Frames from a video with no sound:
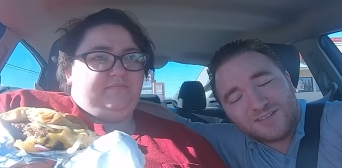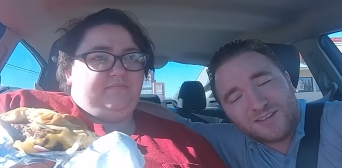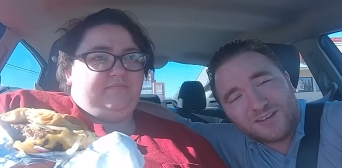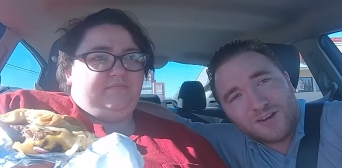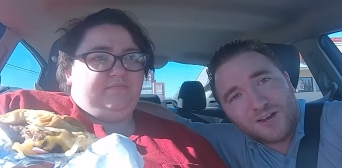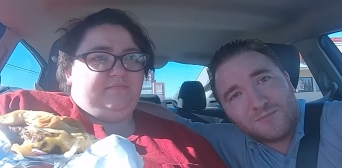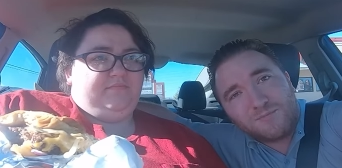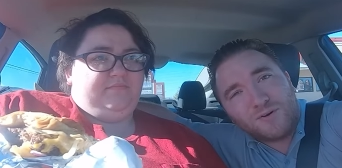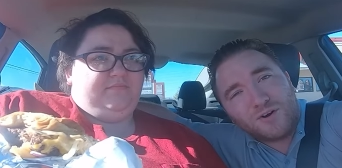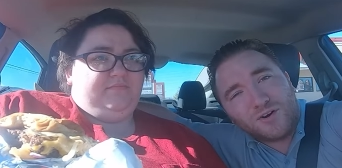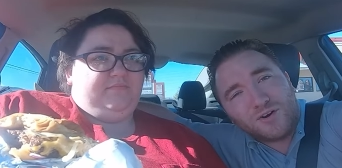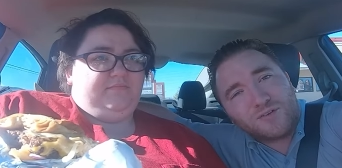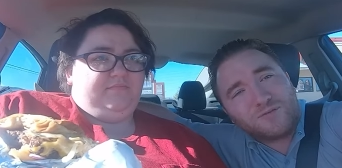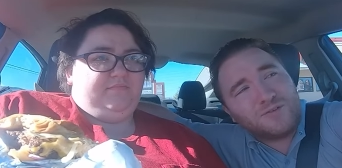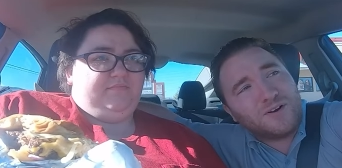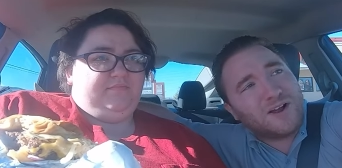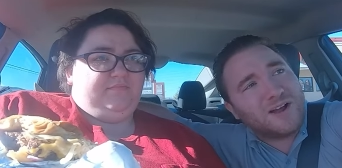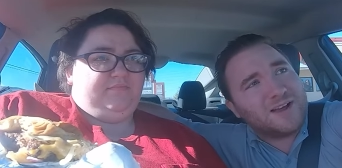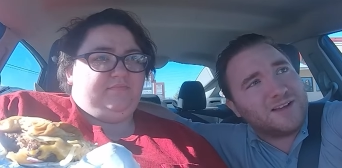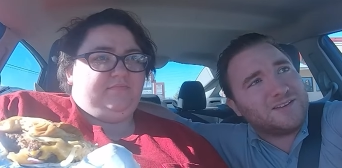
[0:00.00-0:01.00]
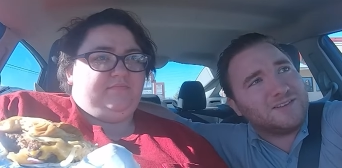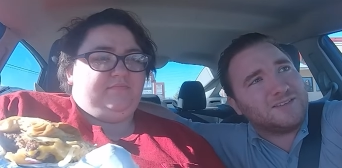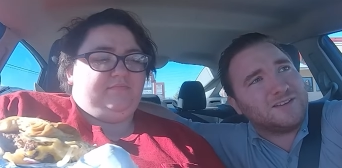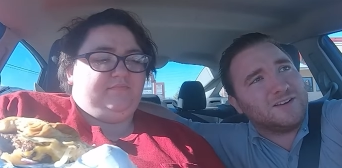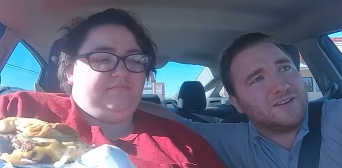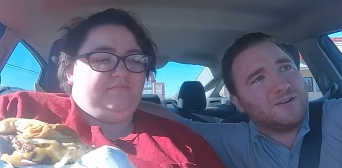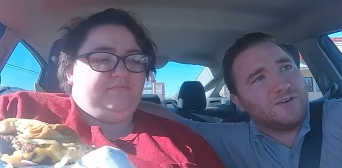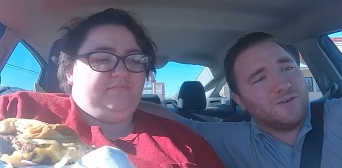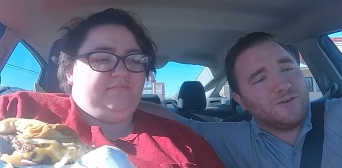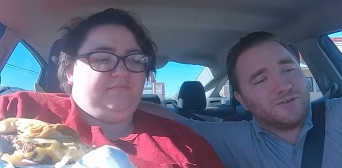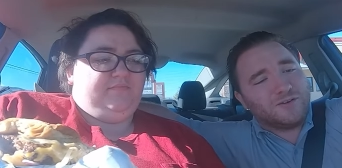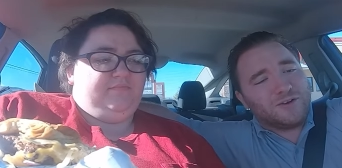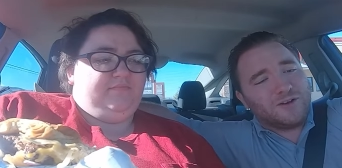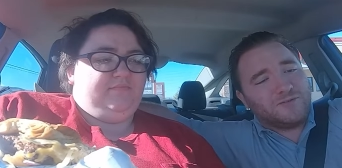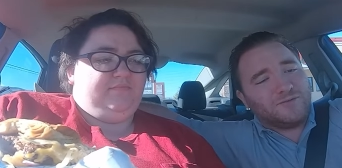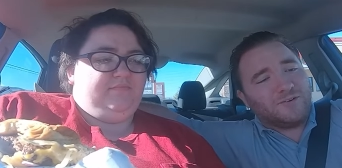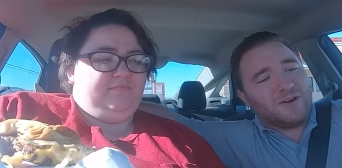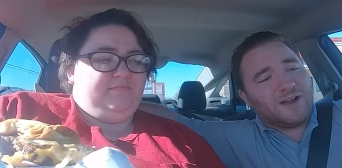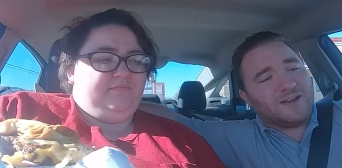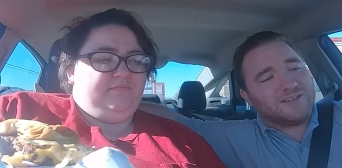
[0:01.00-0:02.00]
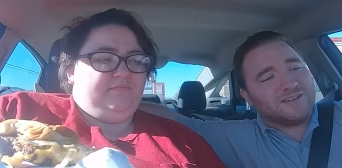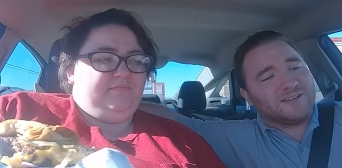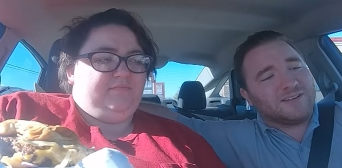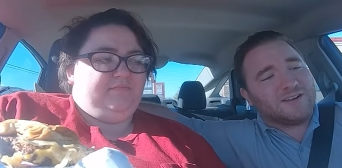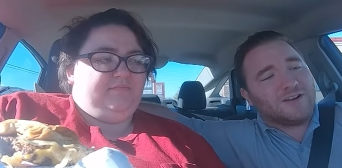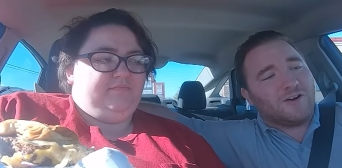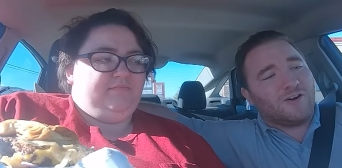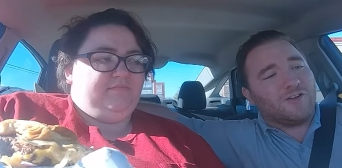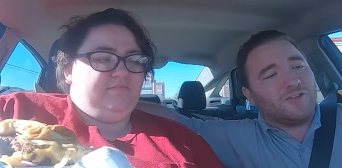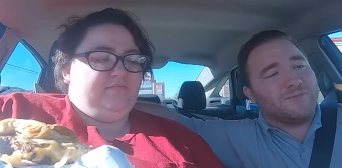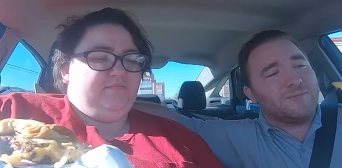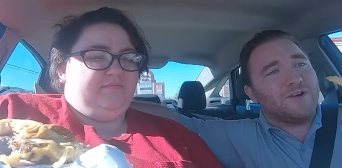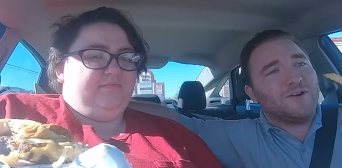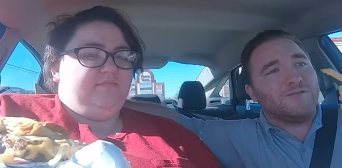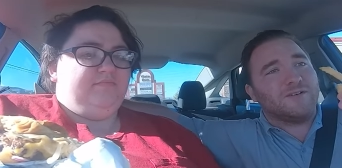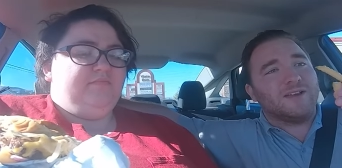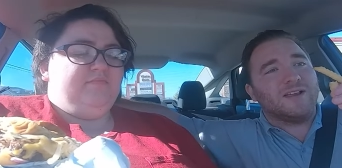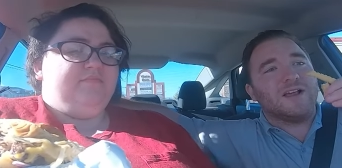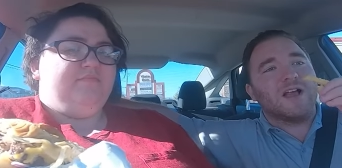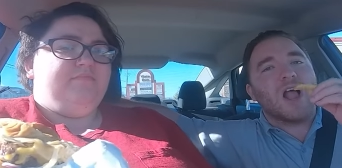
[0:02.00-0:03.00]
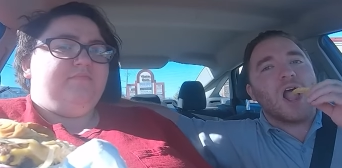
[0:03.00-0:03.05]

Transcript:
Speaker 1: the Good Burger fries, or the Good Fries as they call them in the movie.